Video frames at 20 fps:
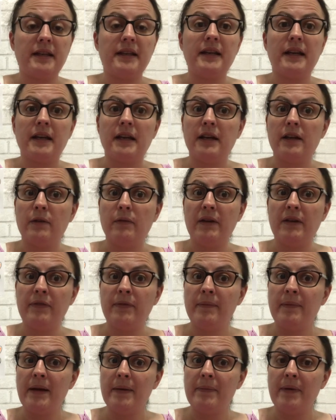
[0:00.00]
And I cut away
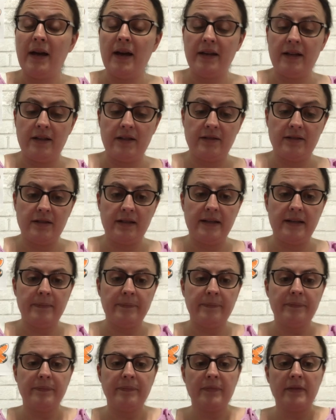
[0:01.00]
from my body, you see.
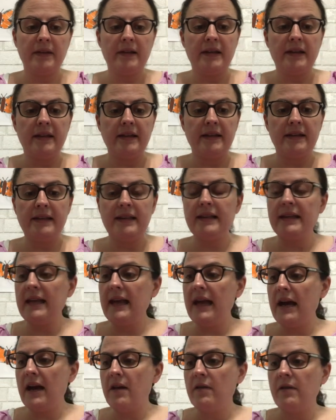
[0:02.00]

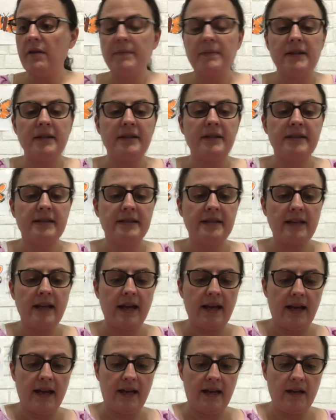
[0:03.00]
Now I'm going to
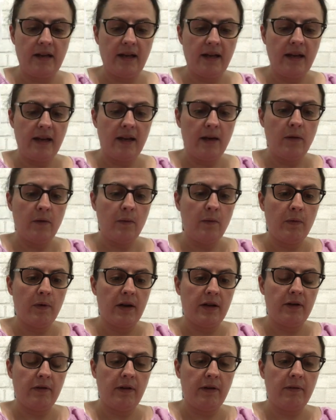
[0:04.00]
decide,
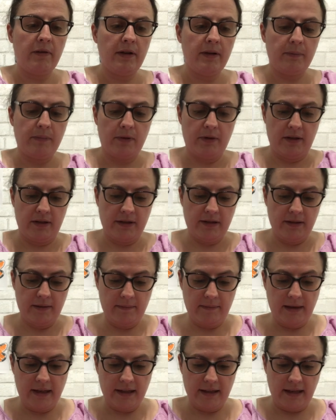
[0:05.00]
where do I want to put
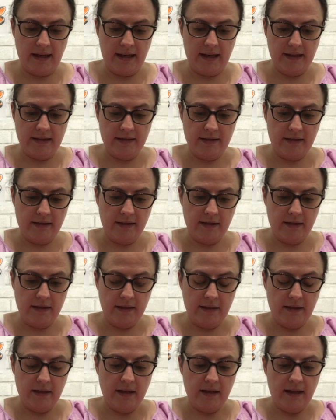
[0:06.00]
my legs?
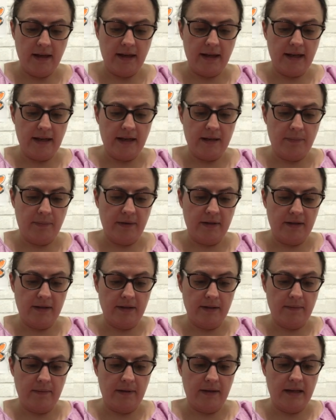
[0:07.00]
I could put
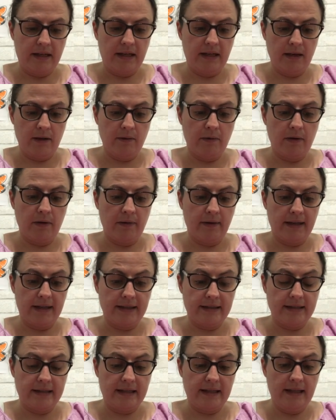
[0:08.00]
them here where we
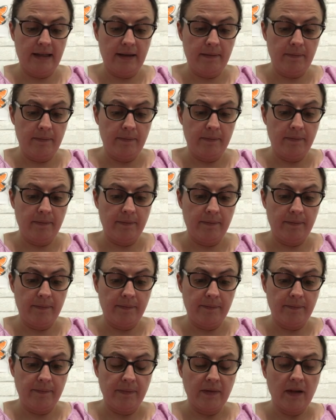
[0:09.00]
could see them,
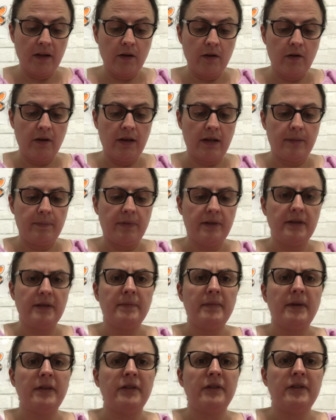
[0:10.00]
or I could put
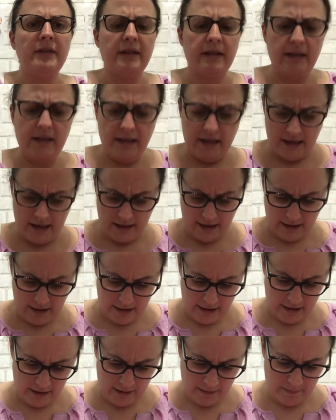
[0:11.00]
them
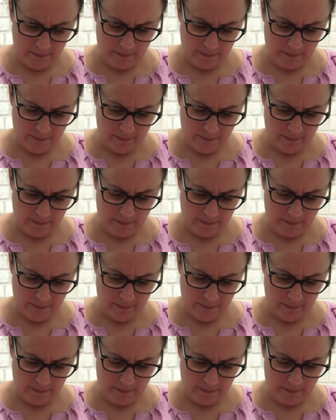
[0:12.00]
underneath.